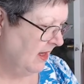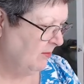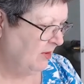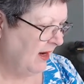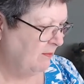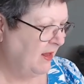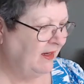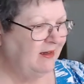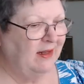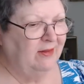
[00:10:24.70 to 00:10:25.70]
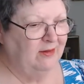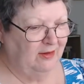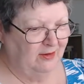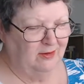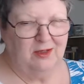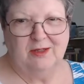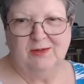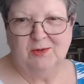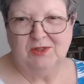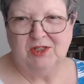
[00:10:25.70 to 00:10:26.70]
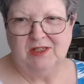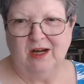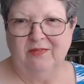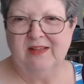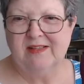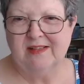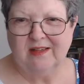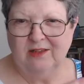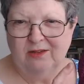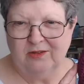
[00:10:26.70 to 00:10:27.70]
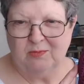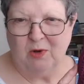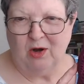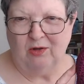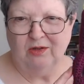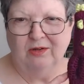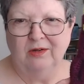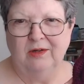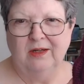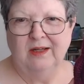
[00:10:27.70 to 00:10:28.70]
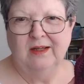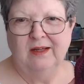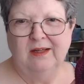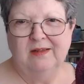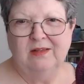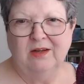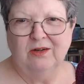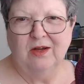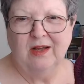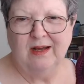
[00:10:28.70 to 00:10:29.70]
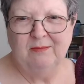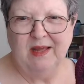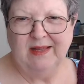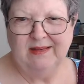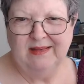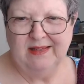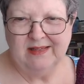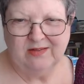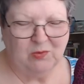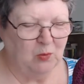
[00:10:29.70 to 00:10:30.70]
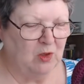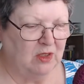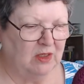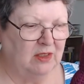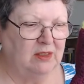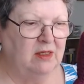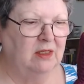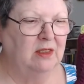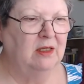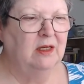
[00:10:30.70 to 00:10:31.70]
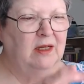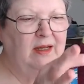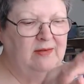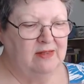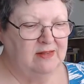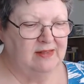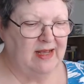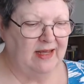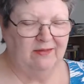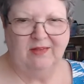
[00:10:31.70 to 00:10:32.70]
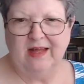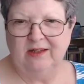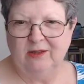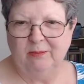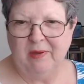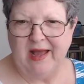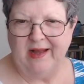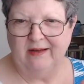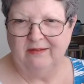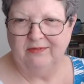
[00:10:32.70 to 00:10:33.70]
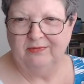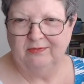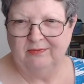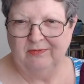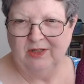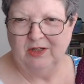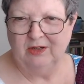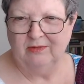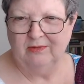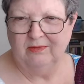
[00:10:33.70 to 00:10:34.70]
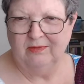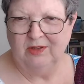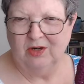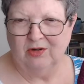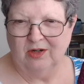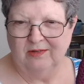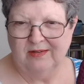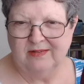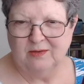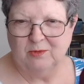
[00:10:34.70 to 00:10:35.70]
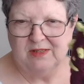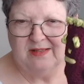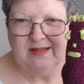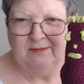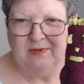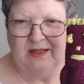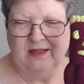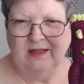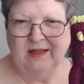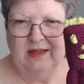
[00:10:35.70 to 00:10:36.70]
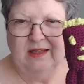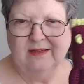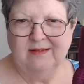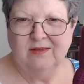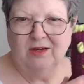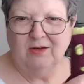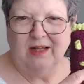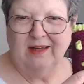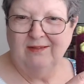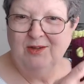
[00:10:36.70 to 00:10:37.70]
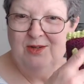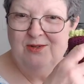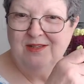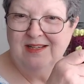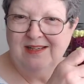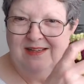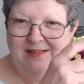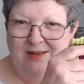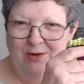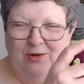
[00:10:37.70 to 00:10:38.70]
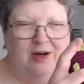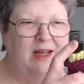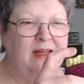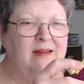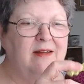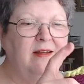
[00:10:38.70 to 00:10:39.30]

But I made another little squishy doll. This is a little smaller. So I made this one. And this is out of that little bag of, you know, yarn that someone sent me. So I love using it. It's so great.